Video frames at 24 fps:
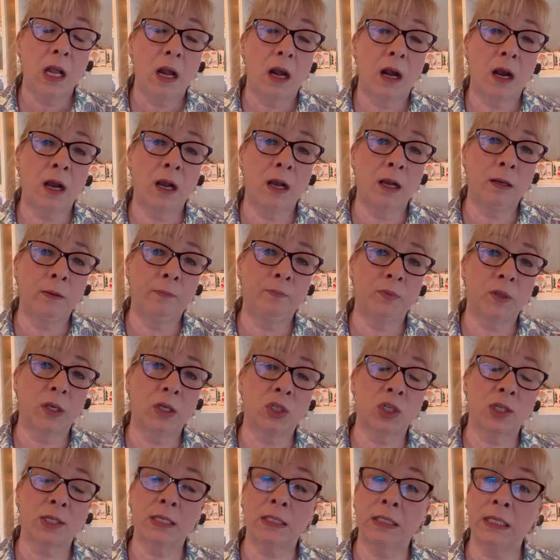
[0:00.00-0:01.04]
Um,
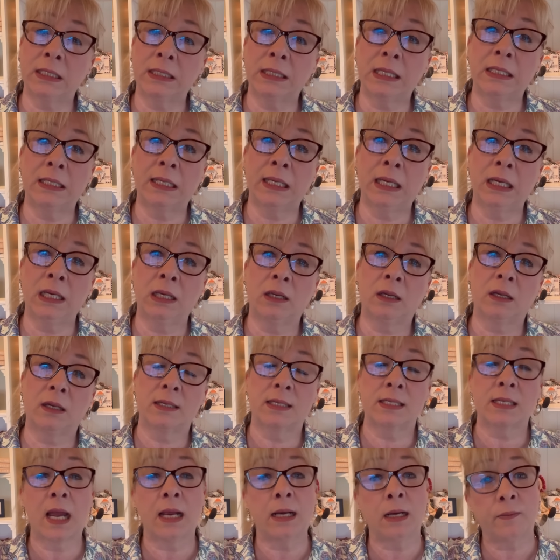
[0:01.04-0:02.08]
just click the link,
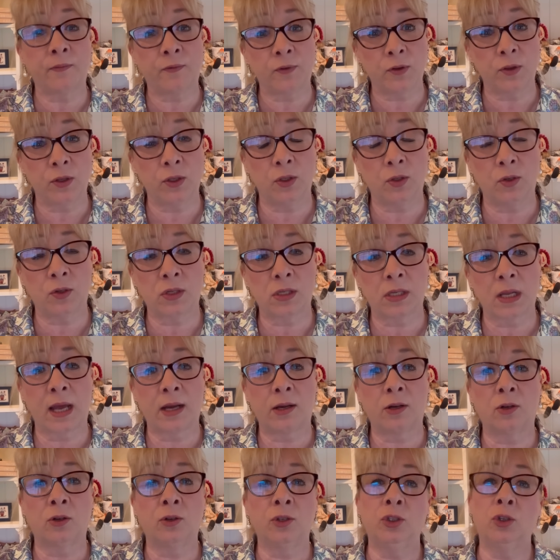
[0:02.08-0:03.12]
sign up for the
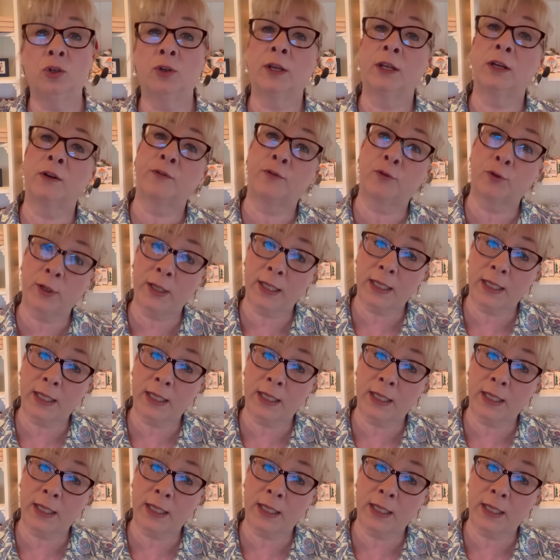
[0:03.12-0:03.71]
newsletter. You'll get a free